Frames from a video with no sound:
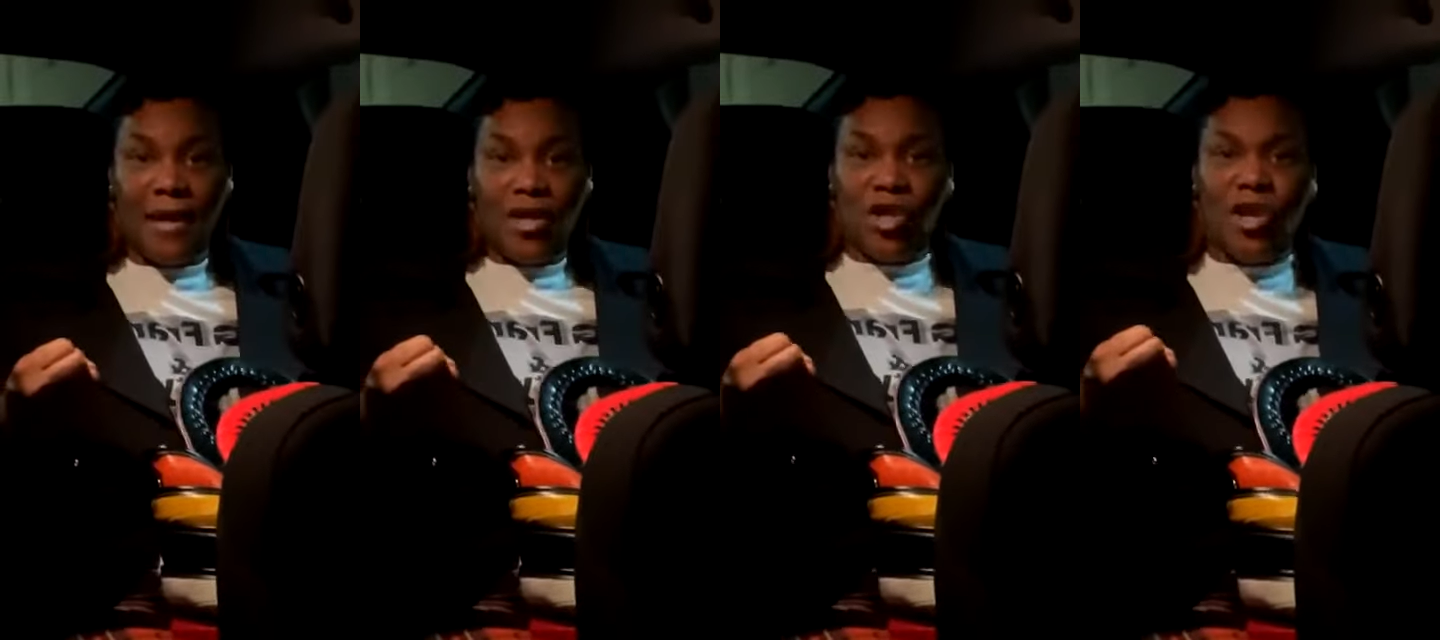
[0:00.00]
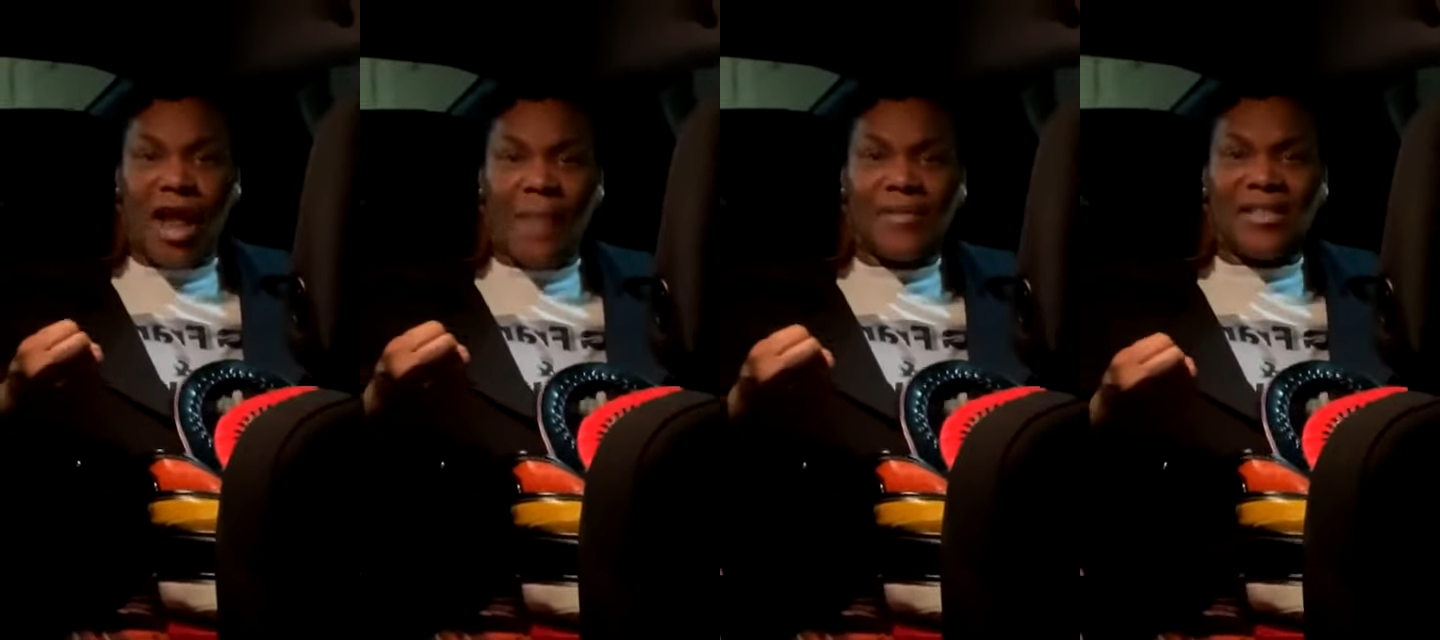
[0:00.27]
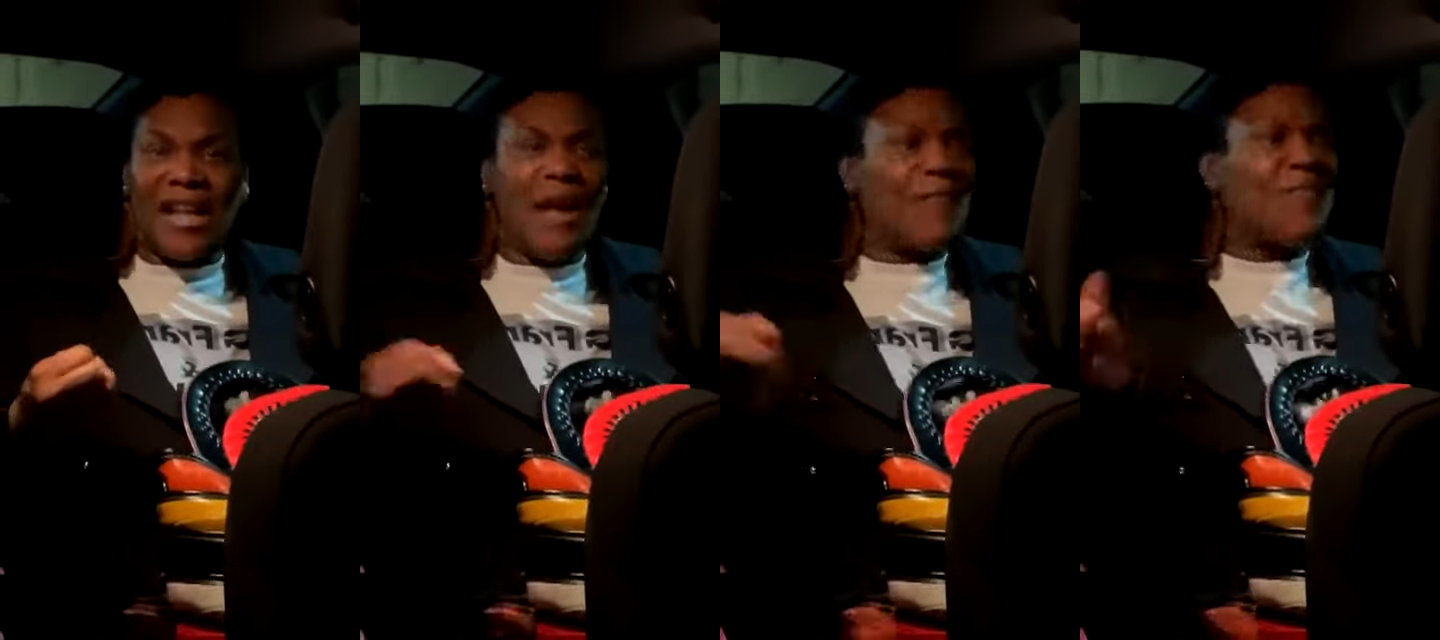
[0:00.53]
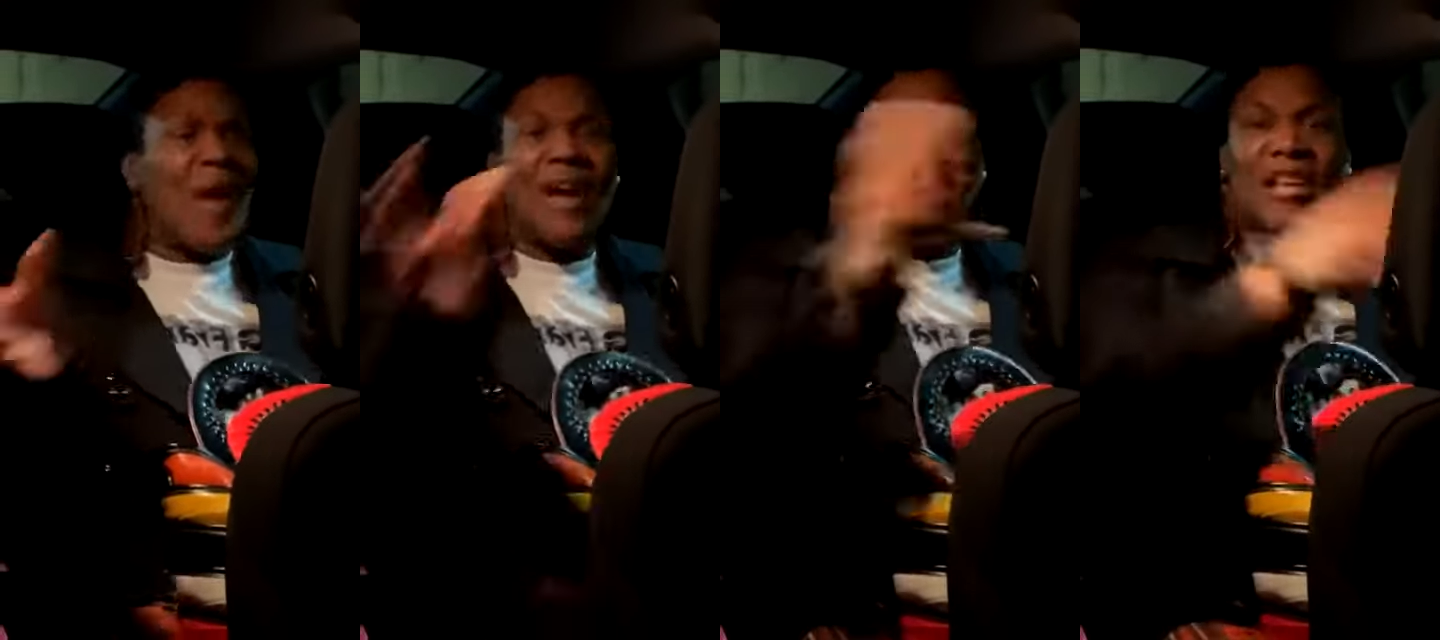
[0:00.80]
Mm. You know what I'm
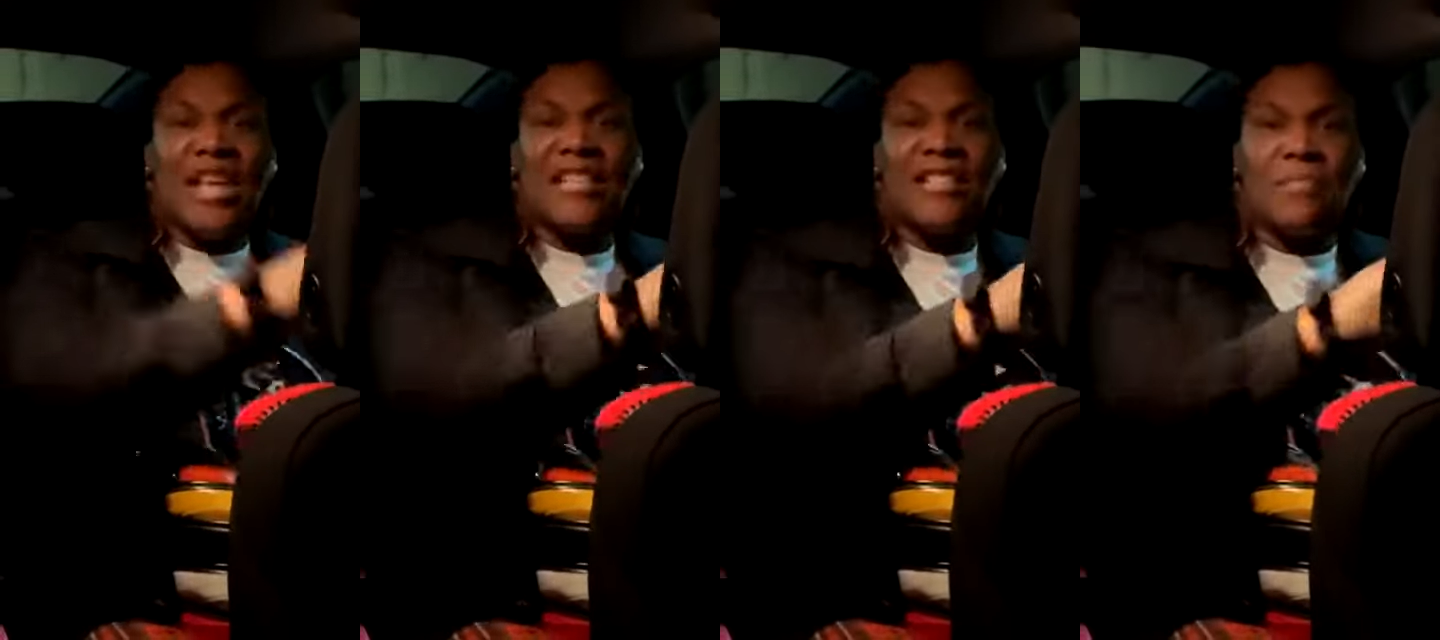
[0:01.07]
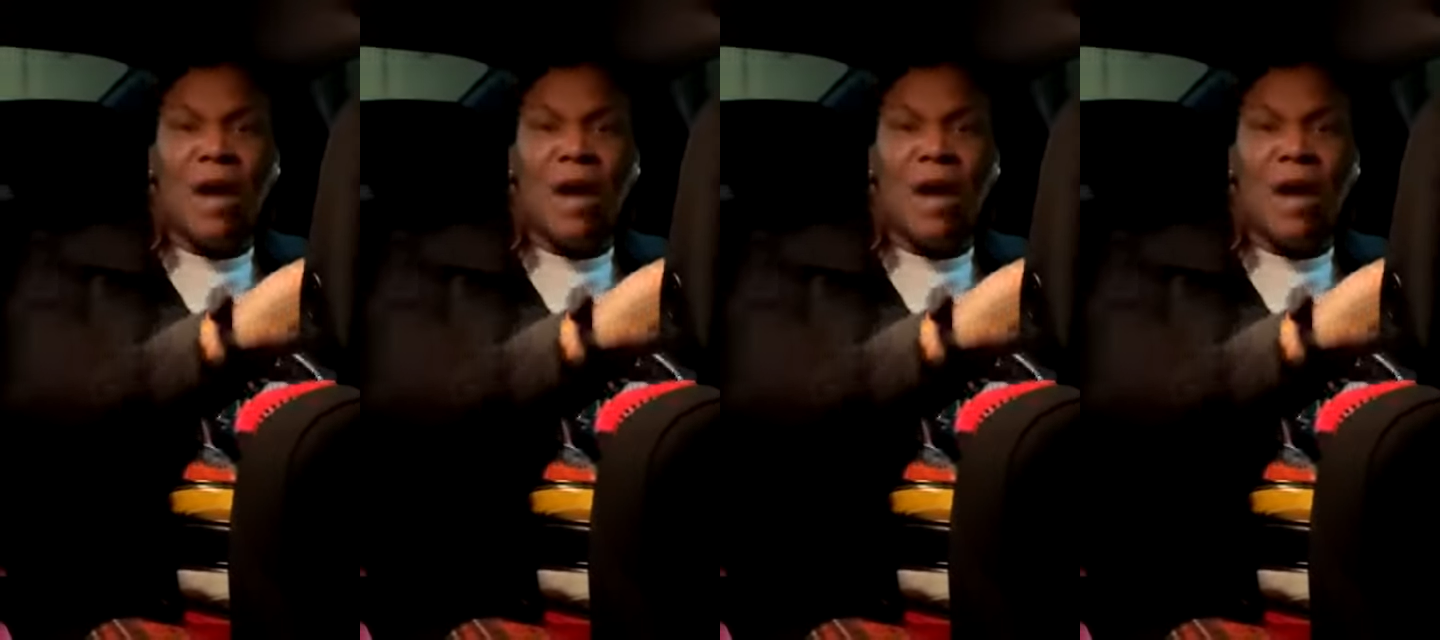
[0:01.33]
saying? Fucking this